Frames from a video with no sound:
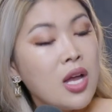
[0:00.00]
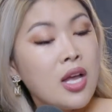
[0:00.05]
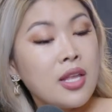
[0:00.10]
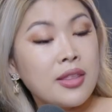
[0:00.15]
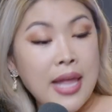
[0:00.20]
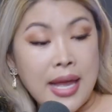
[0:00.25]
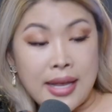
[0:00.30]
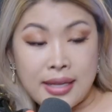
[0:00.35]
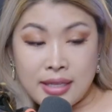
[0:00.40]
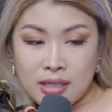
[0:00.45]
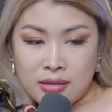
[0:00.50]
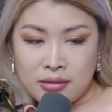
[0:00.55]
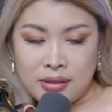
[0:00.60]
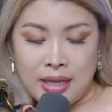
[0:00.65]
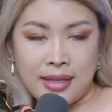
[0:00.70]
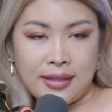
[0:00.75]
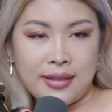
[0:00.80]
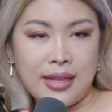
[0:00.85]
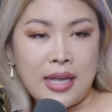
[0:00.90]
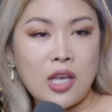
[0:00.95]
Thank you,
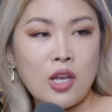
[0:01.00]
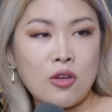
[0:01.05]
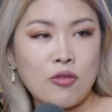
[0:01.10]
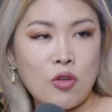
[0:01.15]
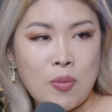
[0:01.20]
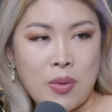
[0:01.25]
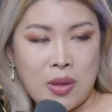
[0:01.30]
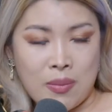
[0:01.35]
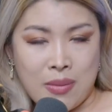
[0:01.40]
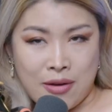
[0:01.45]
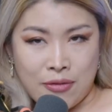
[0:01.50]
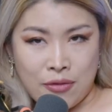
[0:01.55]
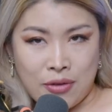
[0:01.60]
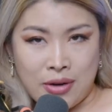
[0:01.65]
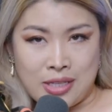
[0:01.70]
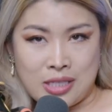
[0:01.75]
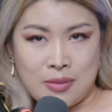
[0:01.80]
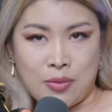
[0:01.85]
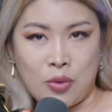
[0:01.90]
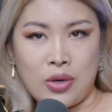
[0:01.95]
Nate. Thank you for being my friend
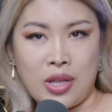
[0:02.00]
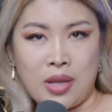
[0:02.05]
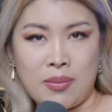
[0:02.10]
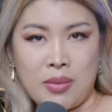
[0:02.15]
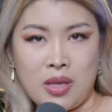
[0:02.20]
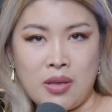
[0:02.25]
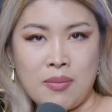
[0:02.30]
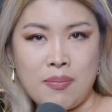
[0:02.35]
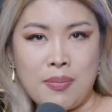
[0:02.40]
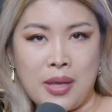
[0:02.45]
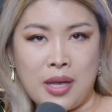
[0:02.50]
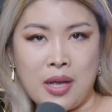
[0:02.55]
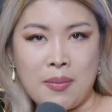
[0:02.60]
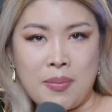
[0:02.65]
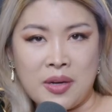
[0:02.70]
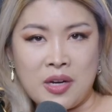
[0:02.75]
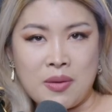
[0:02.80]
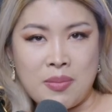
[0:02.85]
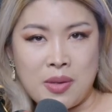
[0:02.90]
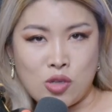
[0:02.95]
and supporting me, being a
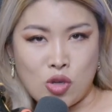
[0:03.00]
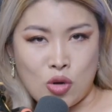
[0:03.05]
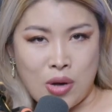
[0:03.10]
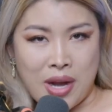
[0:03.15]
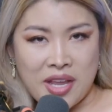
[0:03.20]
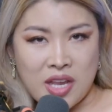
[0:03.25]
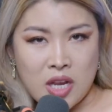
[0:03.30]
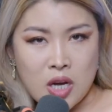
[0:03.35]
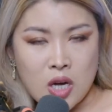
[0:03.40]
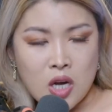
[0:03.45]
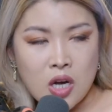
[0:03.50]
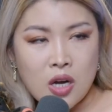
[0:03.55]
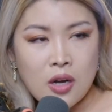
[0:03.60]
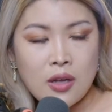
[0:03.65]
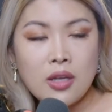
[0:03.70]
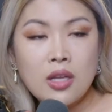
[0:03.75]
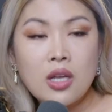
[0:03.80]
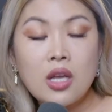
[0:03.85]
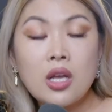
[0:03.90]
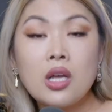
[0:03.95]
bitter bitch right here.
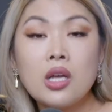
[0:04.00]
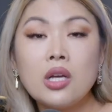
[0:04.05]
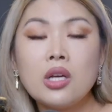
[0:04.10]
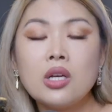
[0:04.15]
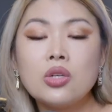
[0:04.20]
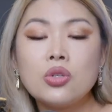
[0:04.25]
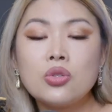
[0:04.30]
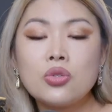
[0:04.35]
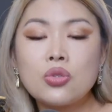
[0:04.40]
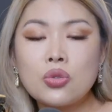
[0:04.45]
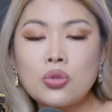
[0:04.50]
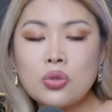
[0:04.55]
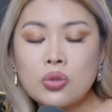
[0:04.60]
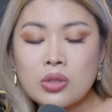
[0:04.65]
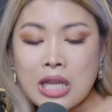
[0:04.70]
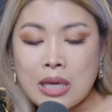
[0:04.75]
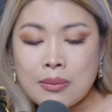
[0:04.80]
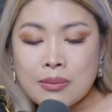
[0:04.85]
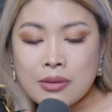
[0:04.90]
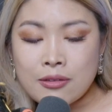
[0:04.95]
Rule
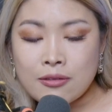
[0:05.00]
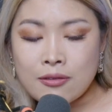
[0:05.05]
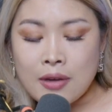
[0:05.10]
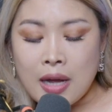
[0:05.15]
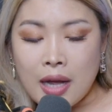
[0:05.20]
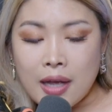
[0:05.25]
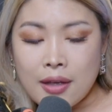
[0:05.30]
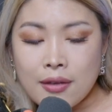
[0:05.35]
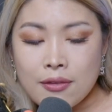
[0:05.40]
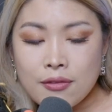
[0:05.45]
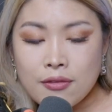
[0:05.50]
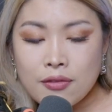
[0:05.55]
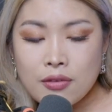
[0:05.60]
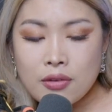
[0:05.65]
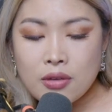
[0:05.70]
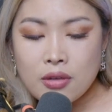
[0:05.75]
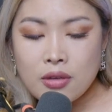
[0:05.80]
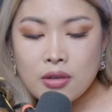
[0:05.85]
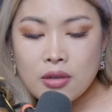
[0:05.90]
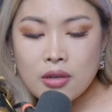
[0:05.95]
number 5.
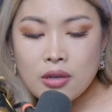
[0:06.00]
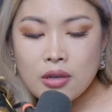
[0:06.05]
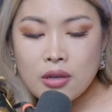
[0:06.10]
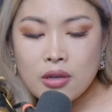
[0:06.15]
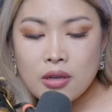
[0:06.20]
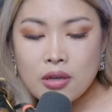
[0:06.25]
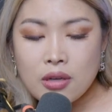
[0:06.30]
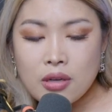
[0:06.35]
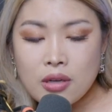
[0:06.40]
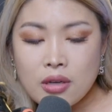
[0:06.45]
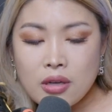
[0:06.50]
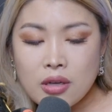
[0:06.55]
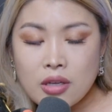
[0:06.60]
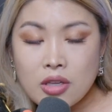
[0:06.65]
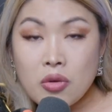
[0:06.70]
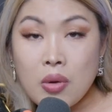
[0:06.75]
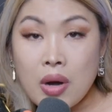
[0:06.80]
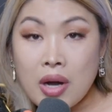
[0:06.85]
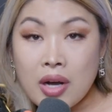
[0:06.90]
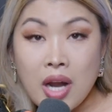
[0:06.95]

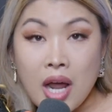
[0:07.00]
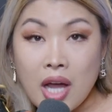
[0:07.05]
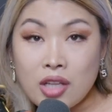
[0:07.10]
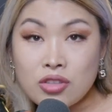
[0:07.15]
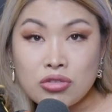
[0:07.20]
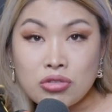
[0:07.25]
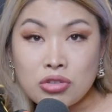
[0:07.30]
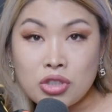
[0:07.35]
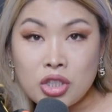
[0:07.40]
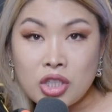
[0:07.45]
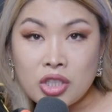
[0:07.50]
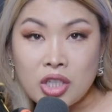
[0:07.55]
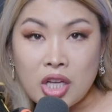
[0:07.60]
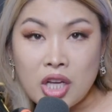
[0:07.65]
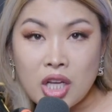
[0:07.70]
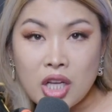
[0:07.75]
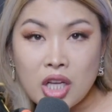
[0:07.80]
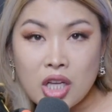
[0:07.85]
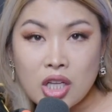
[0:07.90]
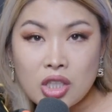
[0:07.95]
You are not too good
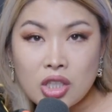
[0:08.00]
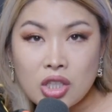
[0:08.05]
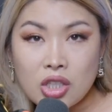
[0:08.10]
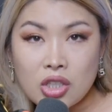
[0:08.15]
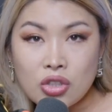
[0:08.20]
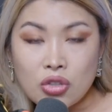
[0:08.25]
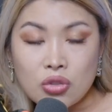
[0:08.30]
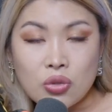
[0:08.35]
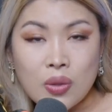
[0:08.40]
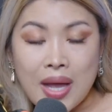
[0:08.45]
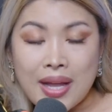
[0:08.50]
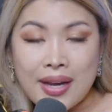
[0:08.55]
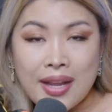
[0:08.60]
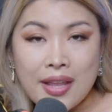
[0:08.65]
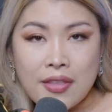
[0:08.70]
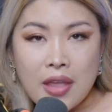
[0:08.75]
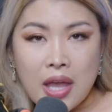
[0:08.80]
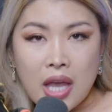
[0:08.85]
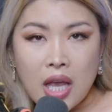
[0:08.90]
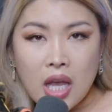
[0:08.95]
to do
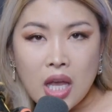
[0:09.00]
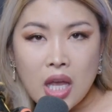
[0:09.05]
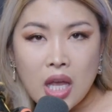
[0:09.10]
anything.